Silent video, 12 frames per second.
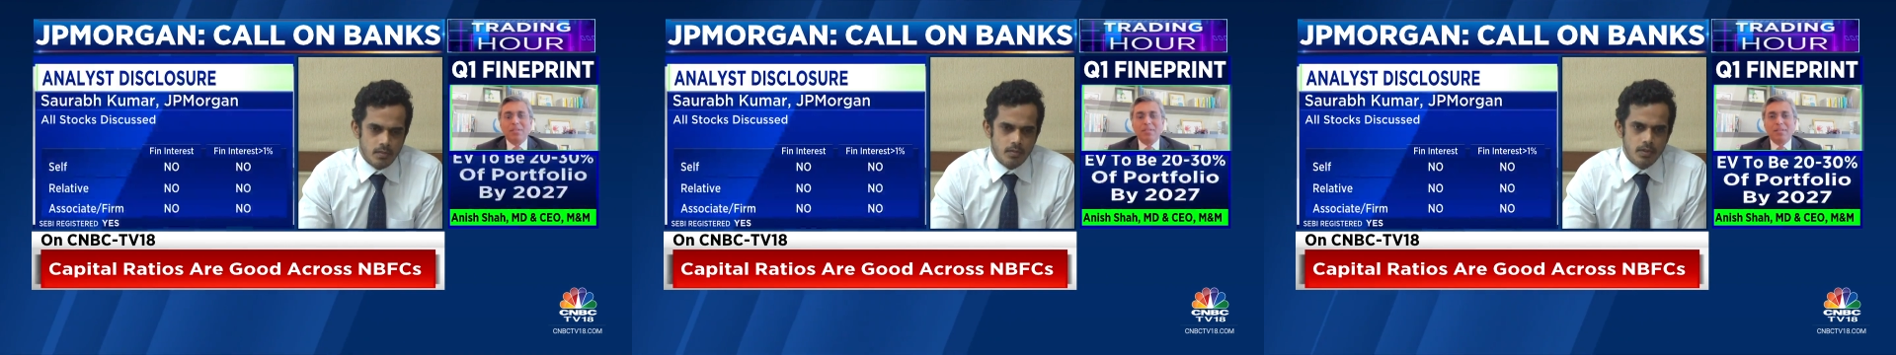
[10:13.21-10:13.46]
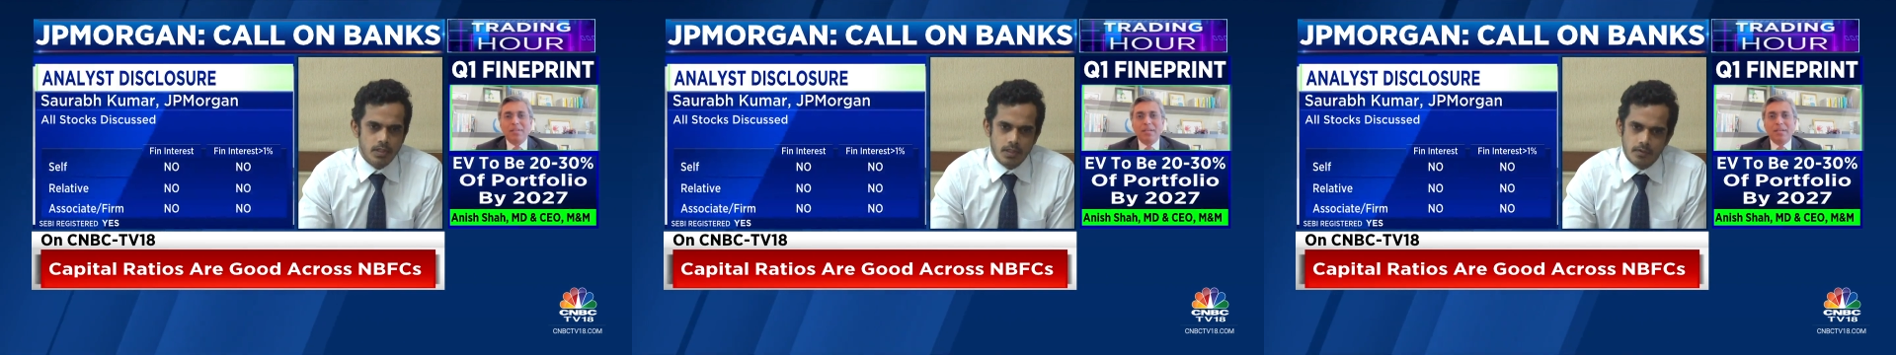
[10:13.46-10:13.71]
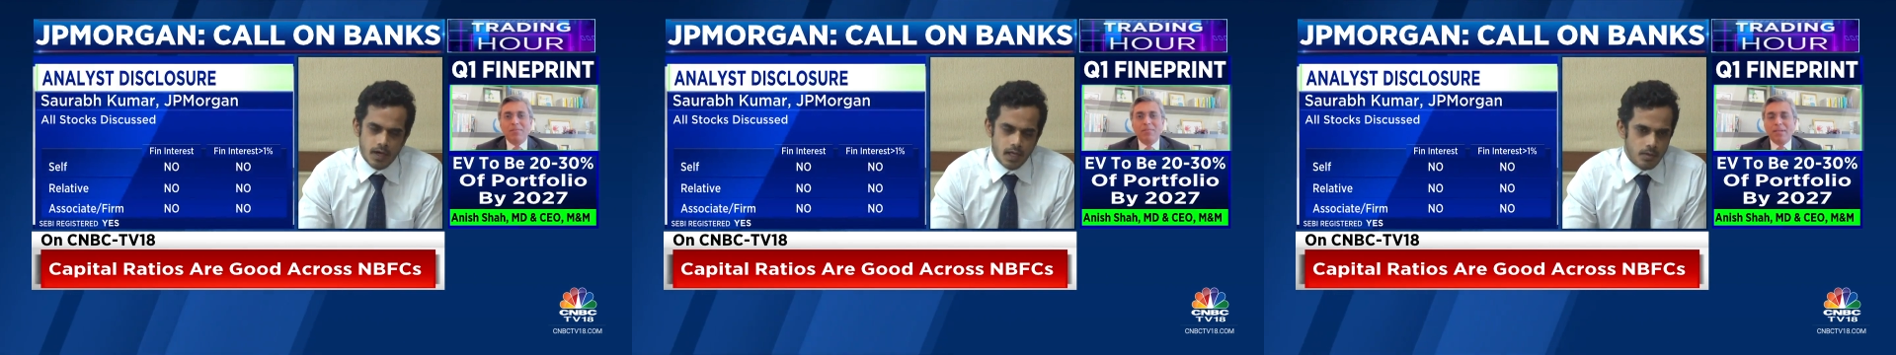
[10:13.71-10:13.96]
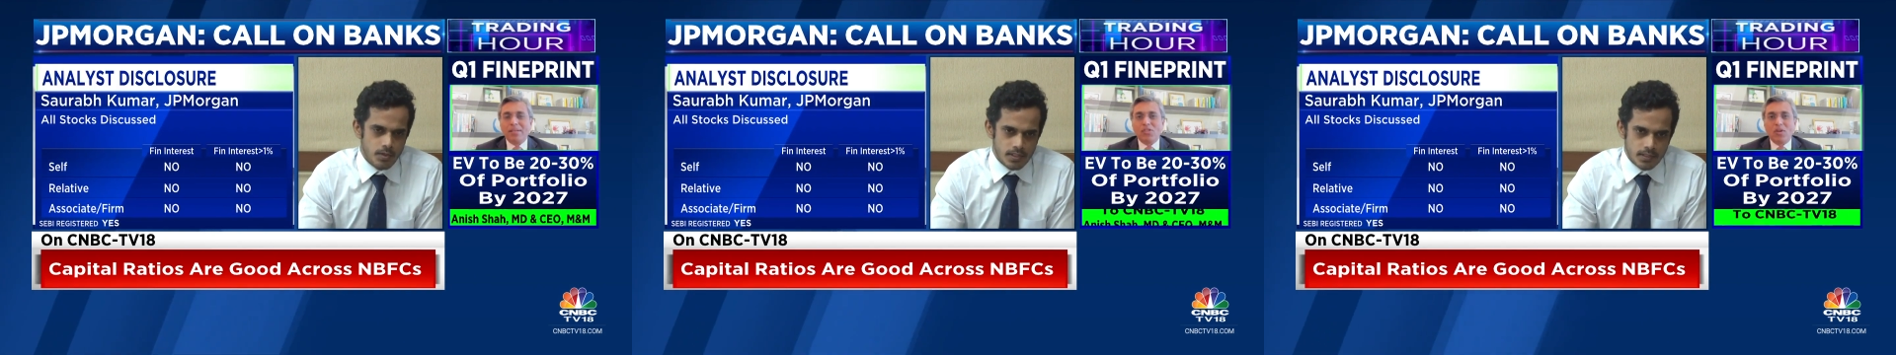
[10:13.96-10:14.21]
growth, the
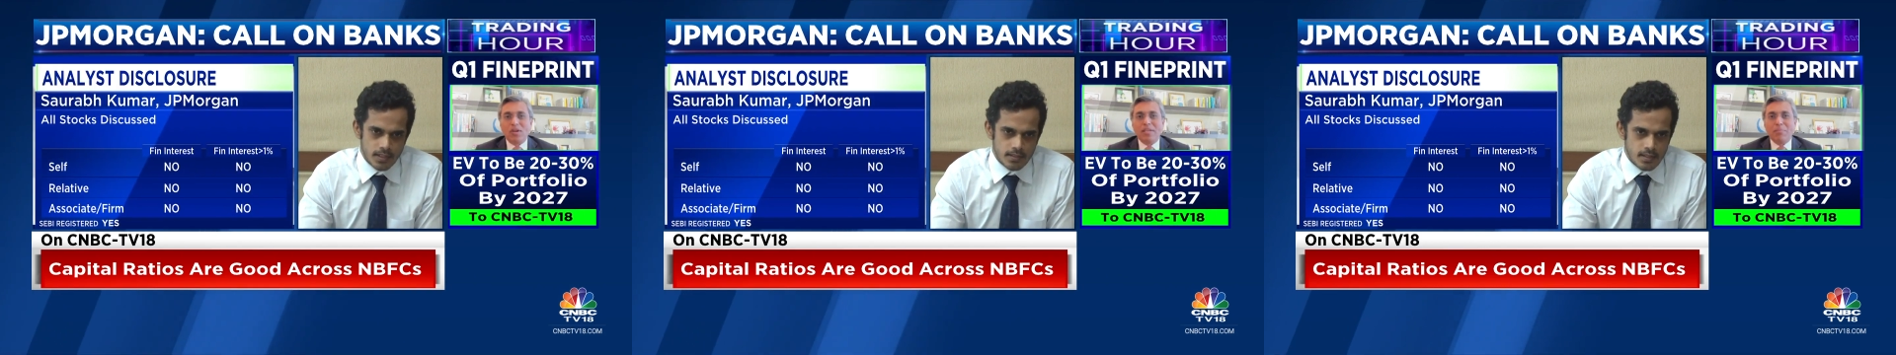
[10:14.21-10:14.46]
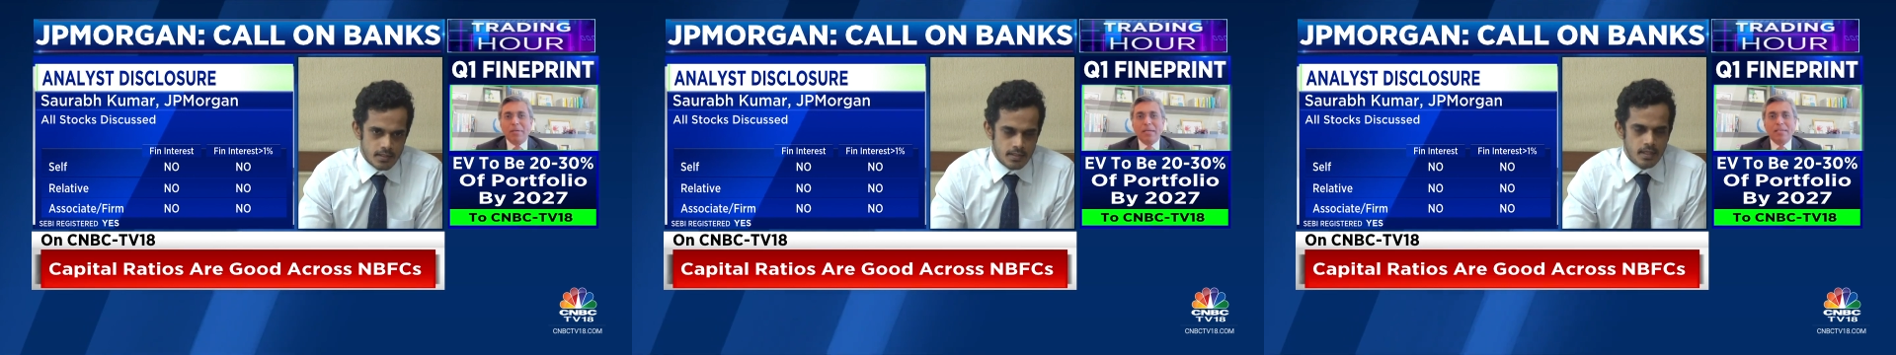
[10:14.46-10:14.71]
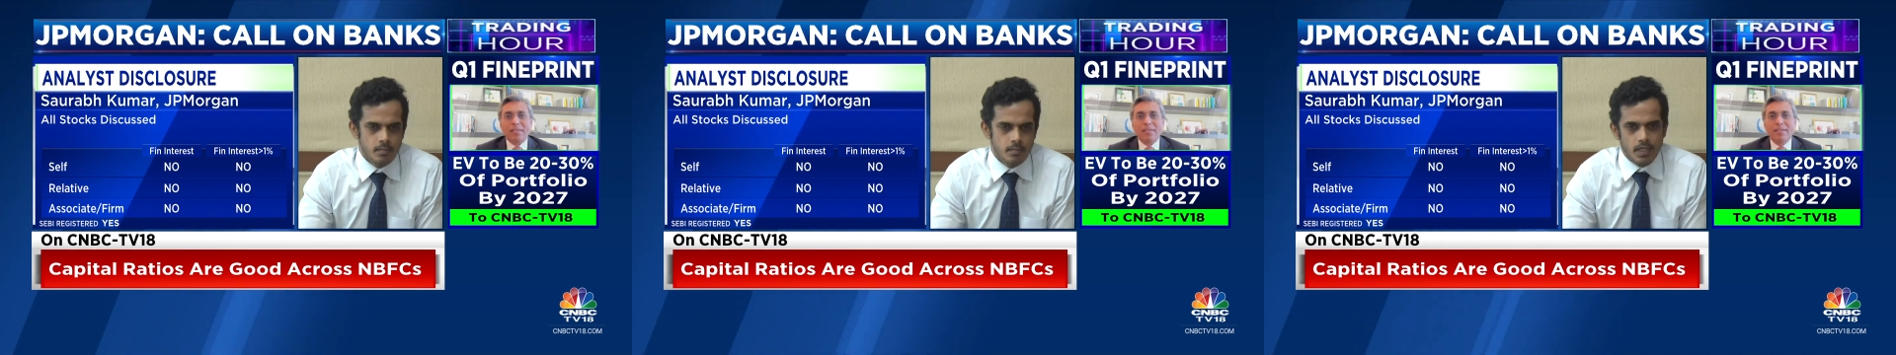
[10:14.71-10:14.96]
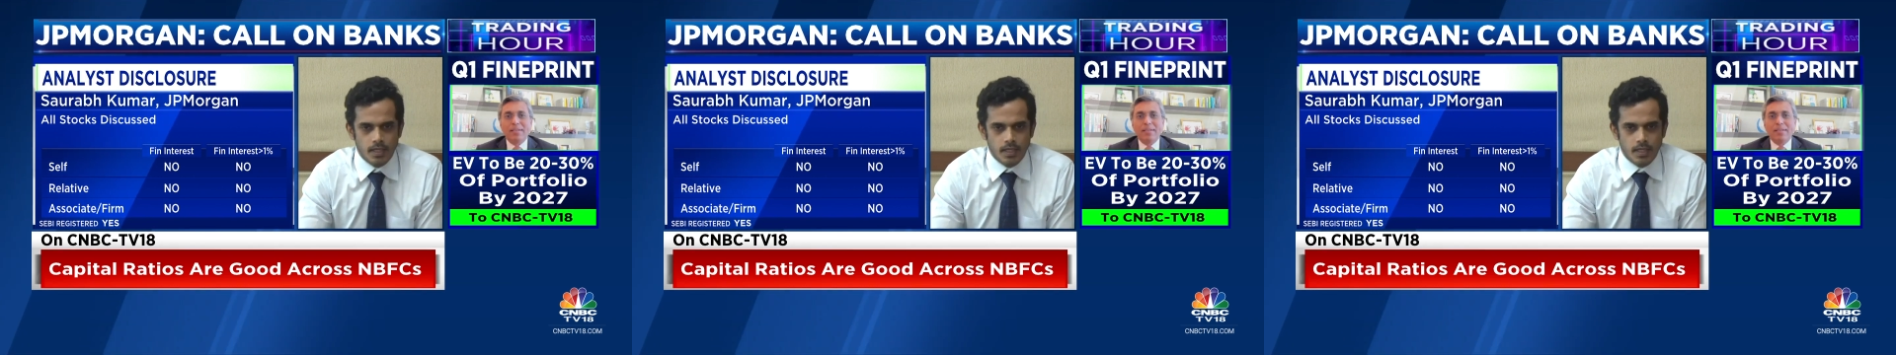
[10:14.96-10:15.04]
valuations can sustain.